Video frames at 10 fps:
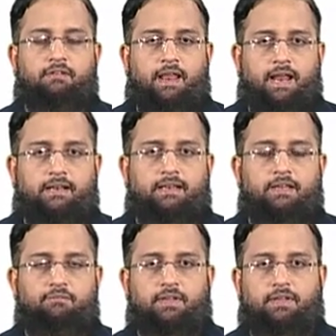
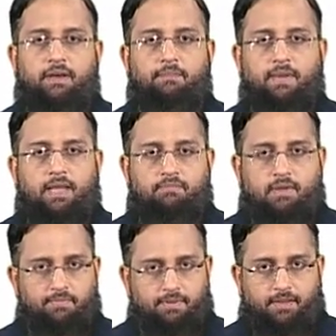directly with the main
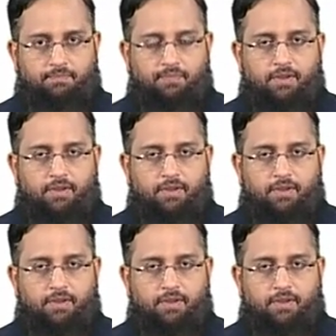memory.